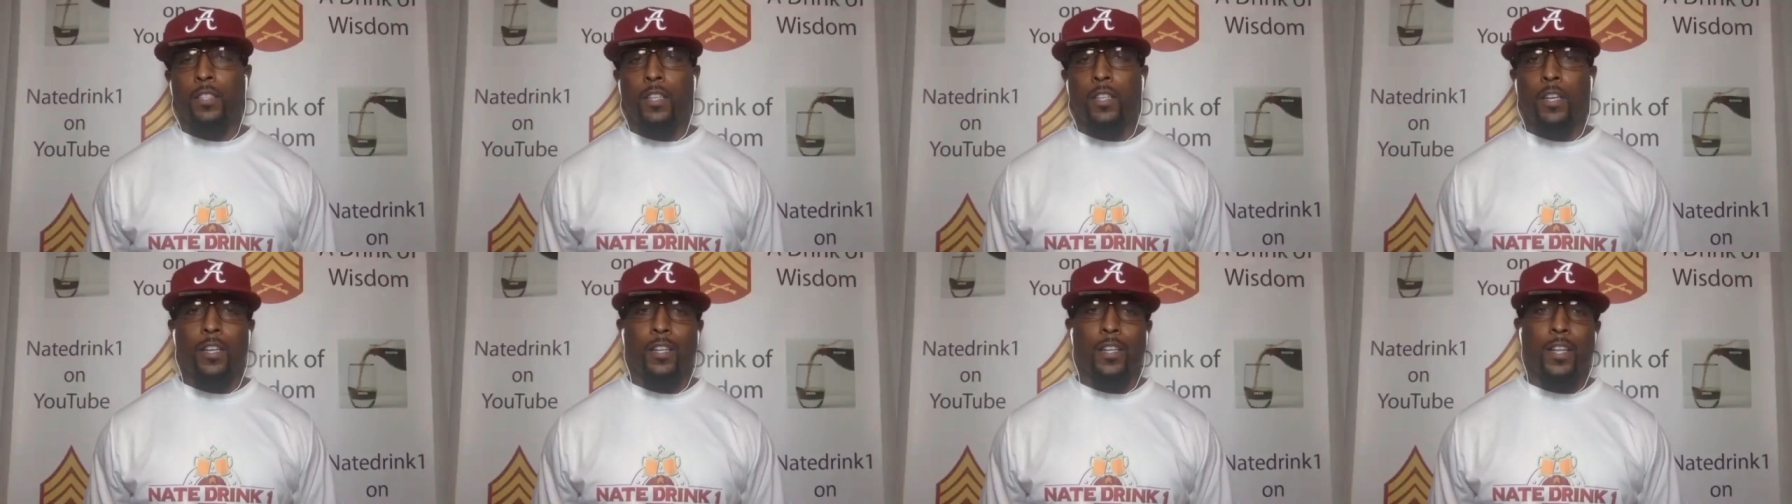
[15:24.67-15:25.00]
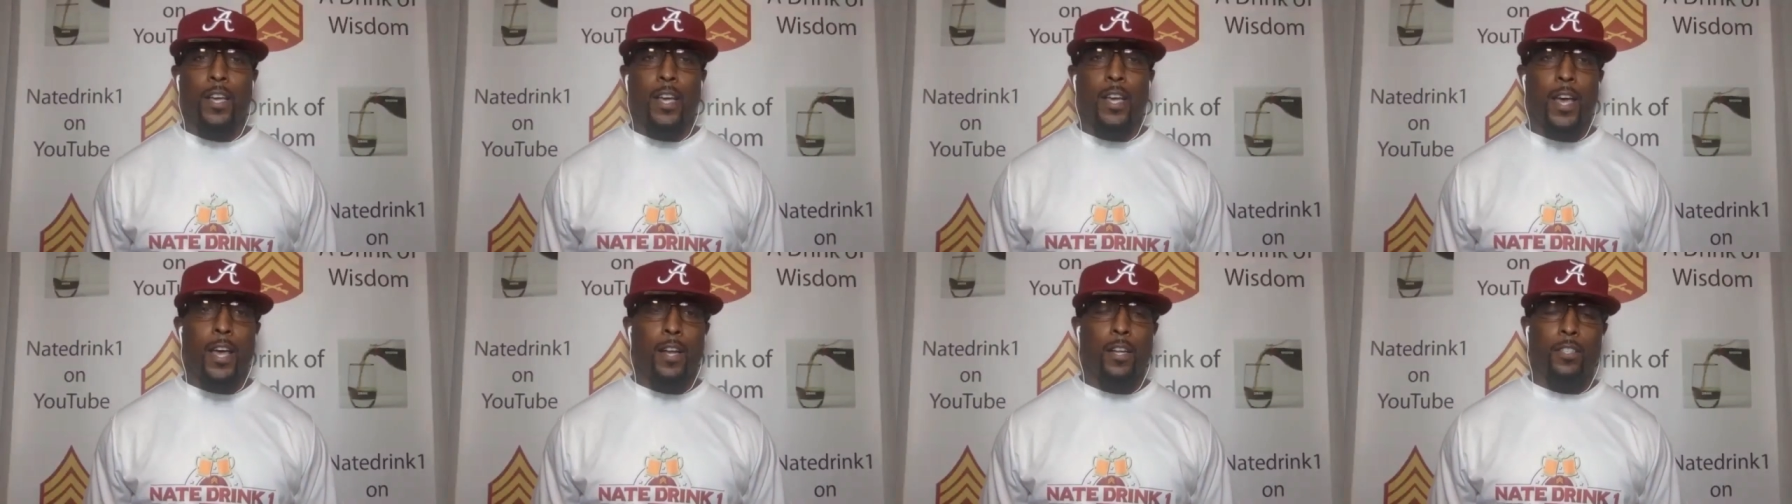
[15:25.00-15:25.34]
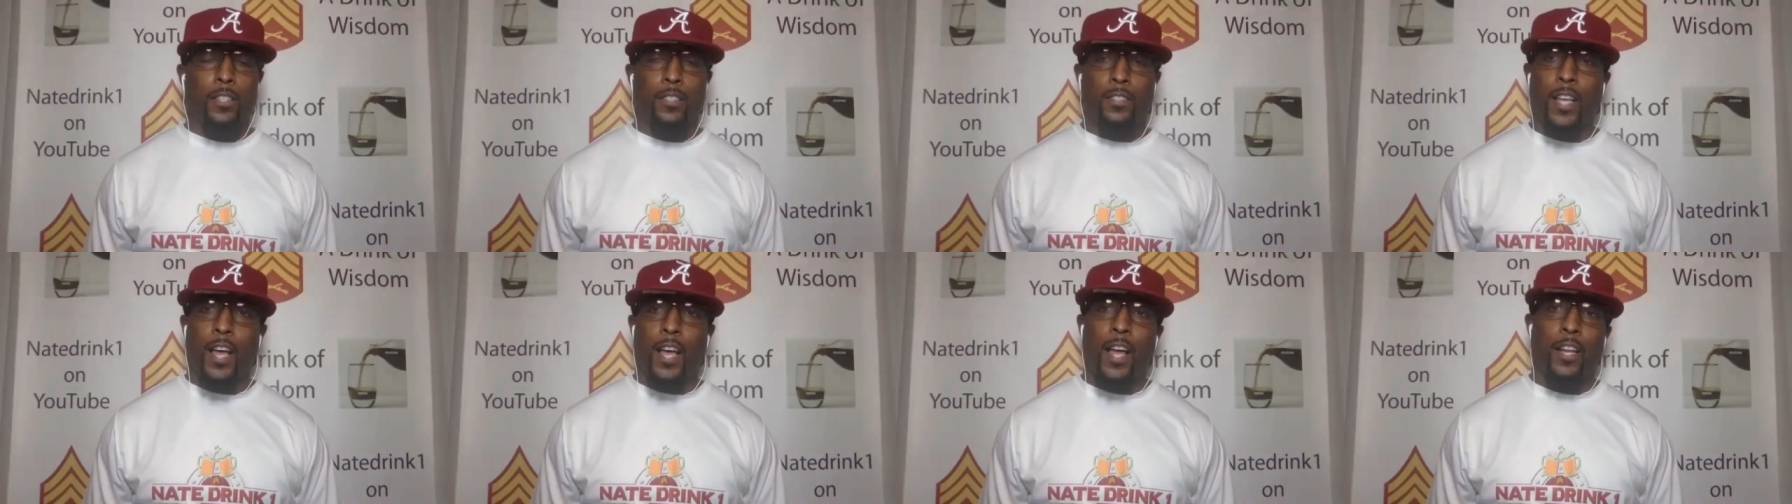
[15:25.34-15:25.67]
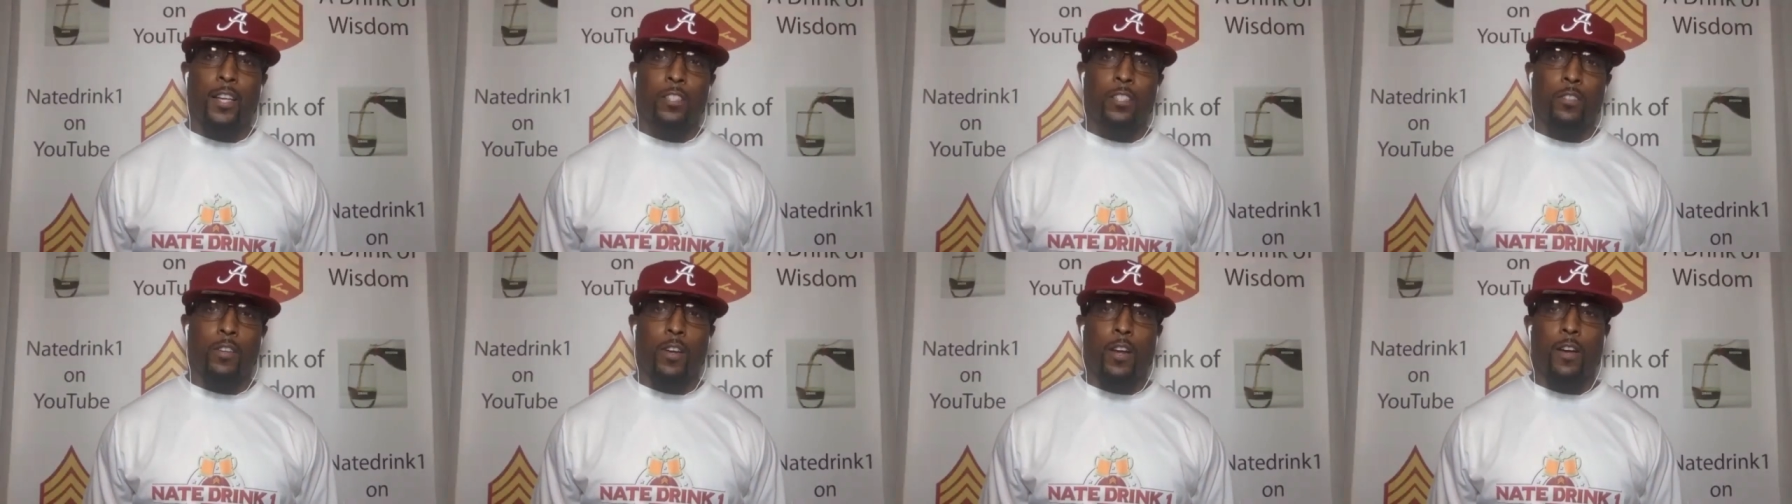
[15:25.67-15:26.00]
Uh, they had a
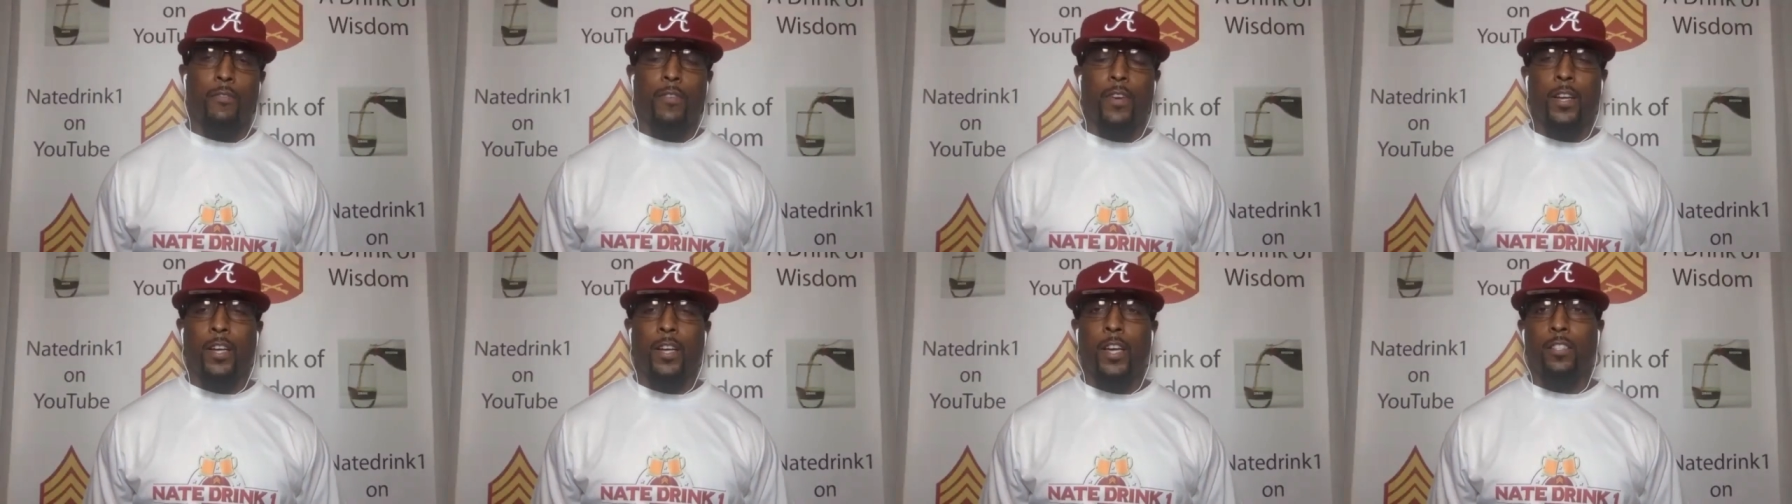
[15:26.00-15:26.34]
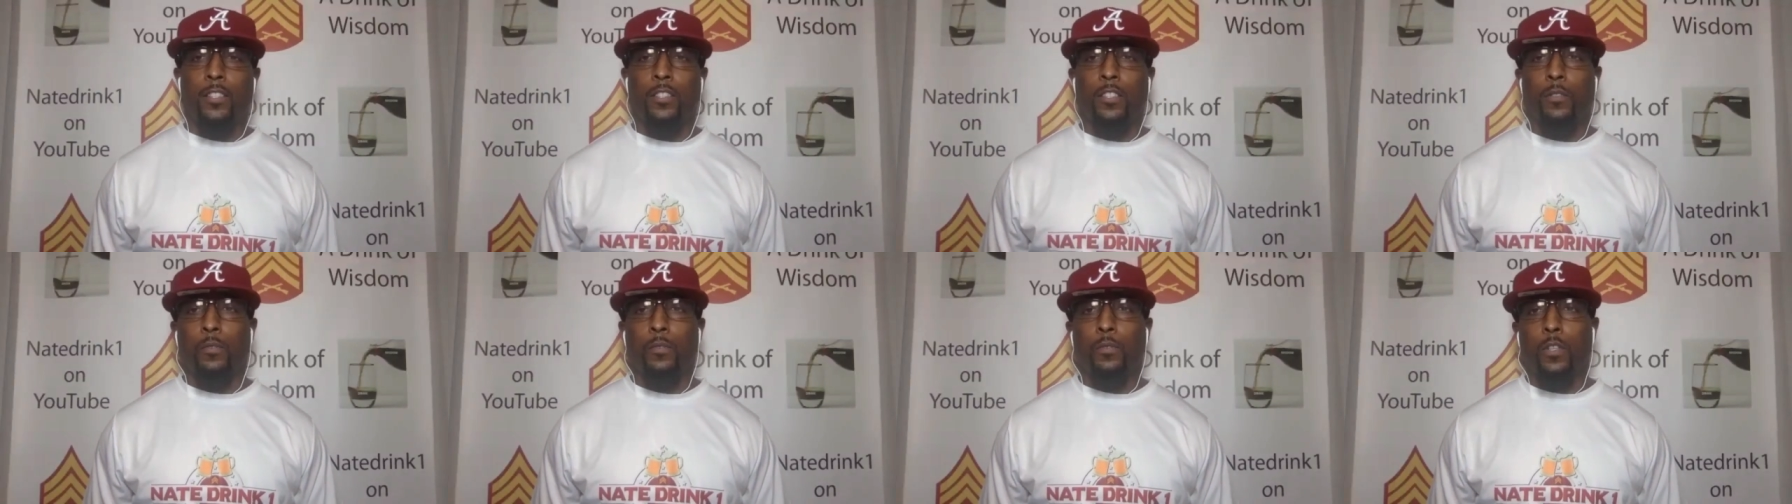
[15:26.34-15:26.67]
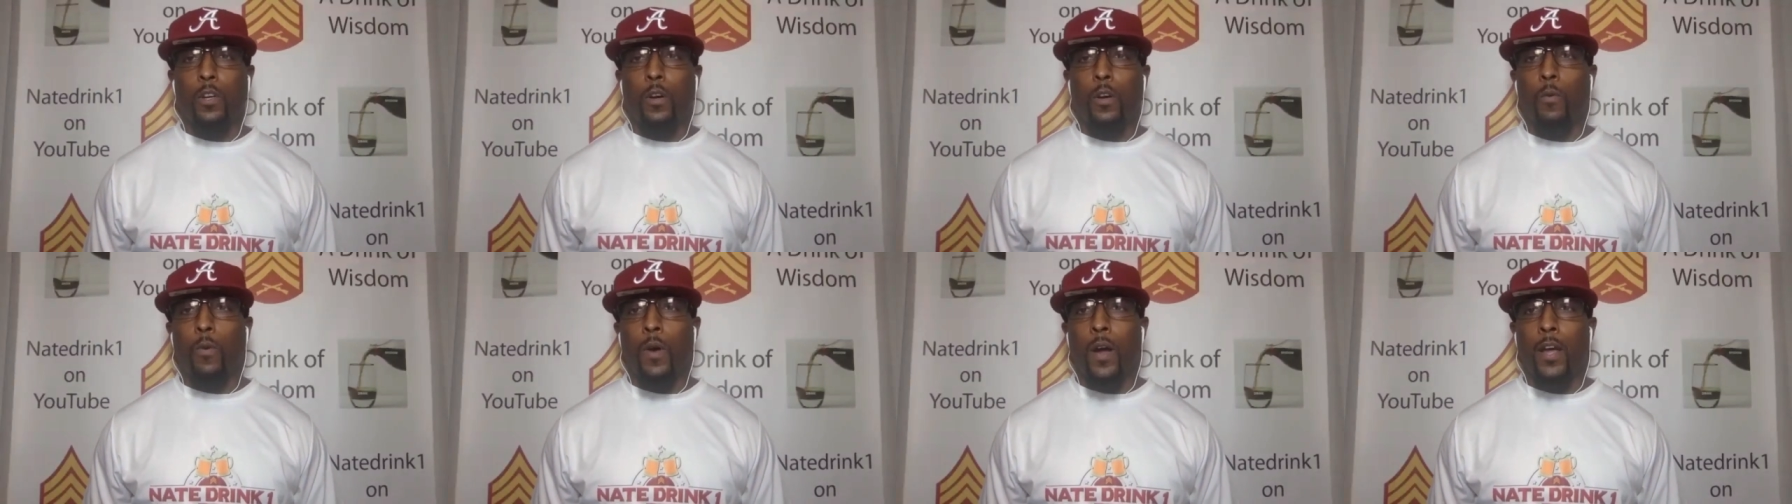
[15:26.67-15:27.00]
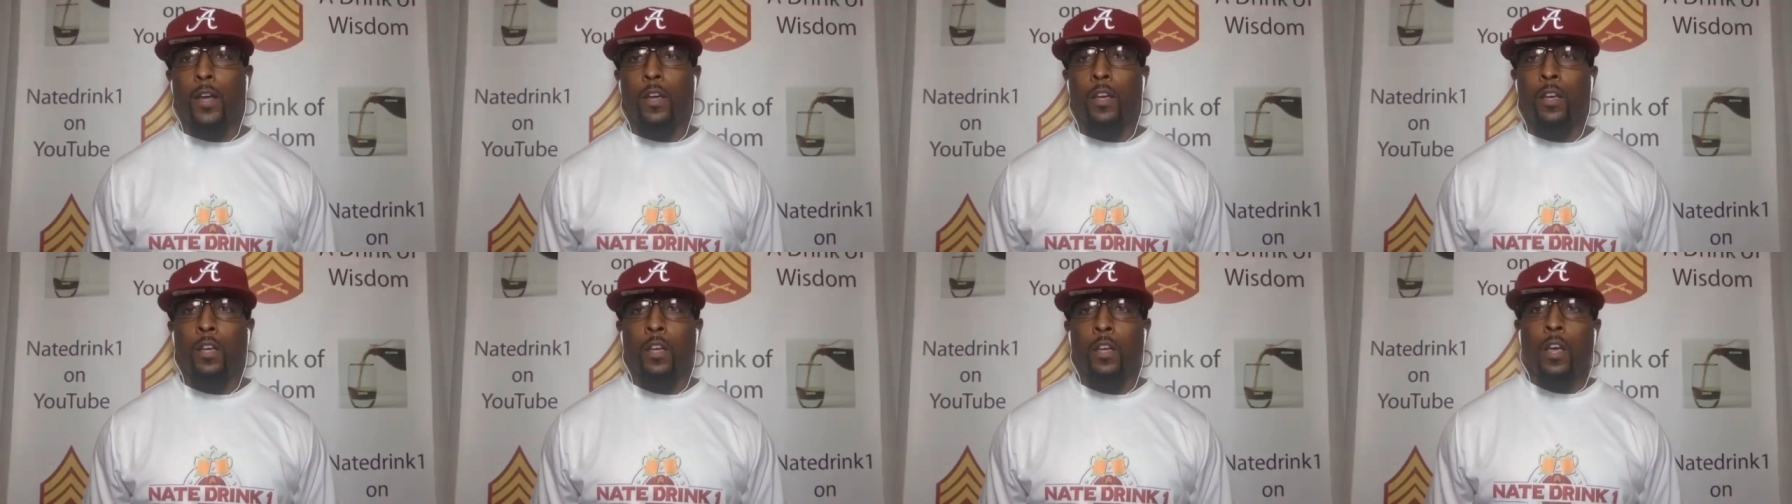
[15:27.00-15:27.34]
solid draft. I guess it was all right.